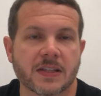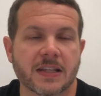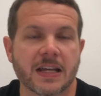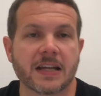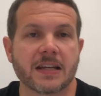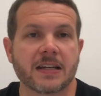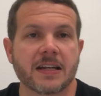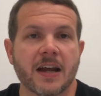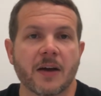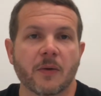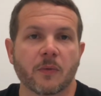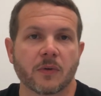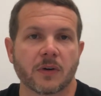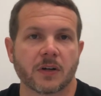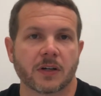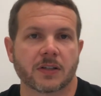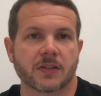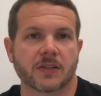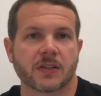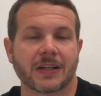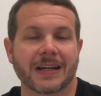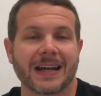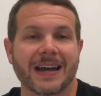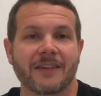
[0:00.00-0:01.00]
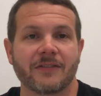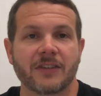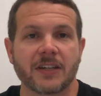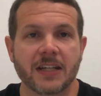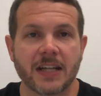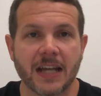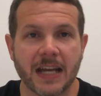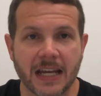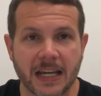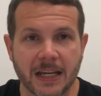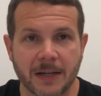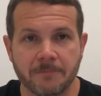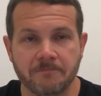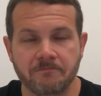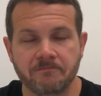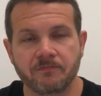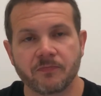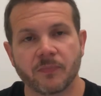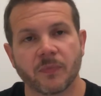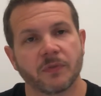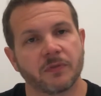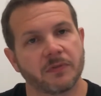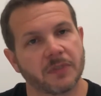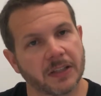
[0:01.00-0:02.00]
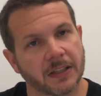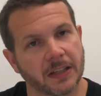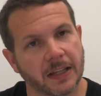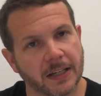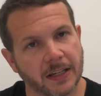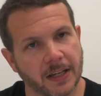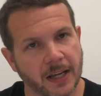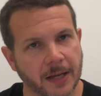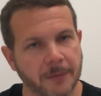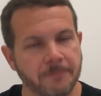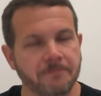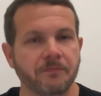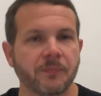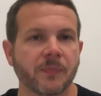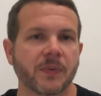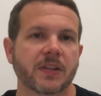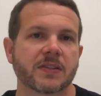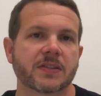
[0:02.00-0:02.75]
and that network is going to have a name, VLAN name.